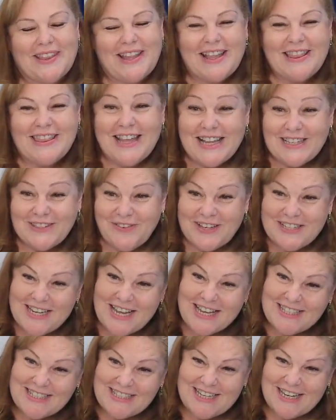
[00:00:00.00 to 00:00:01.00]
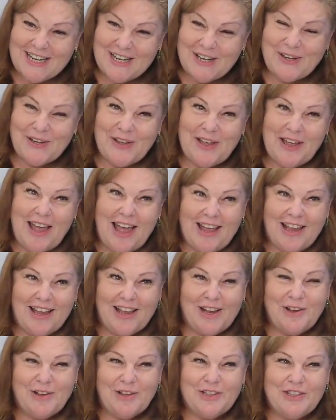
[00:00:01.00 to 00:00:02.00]
that, that's fantastic.
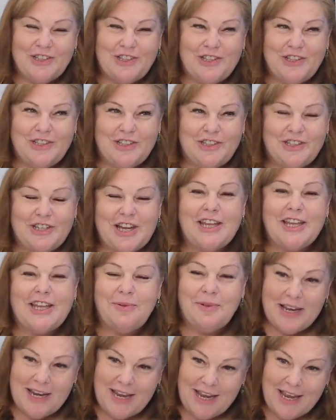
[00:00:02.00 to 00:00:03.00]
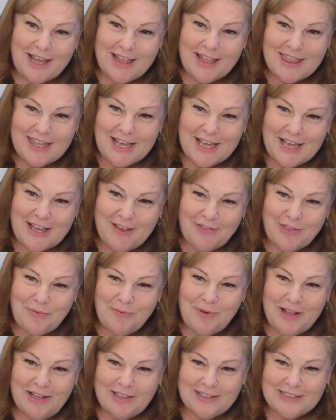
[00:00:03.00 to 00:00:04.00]
Genuinely, I think if the
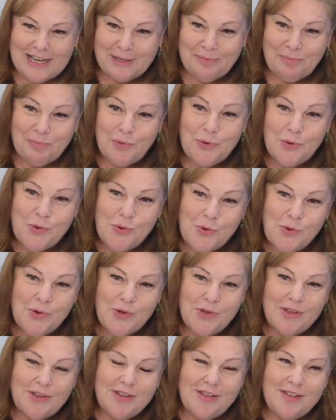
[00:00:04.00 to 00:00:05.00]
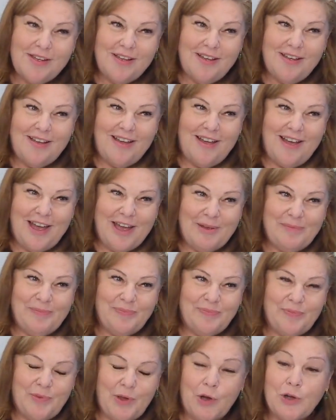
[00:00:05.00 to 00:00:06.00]
world had more
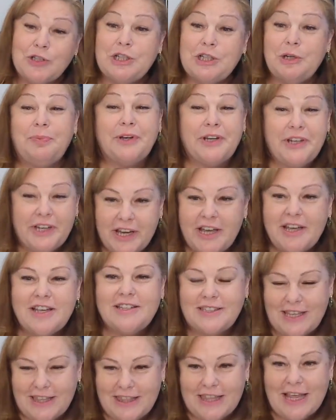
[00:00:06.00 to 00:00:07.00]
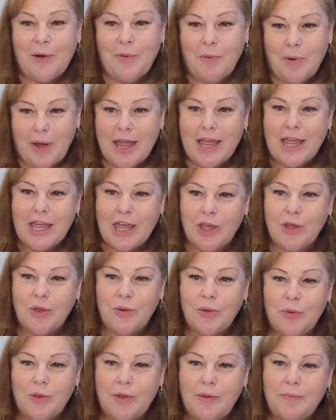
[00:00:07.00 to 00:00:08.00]
um, entrepreneurs in that way
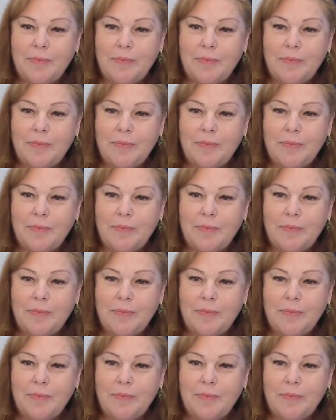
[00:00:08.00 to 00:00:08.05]
who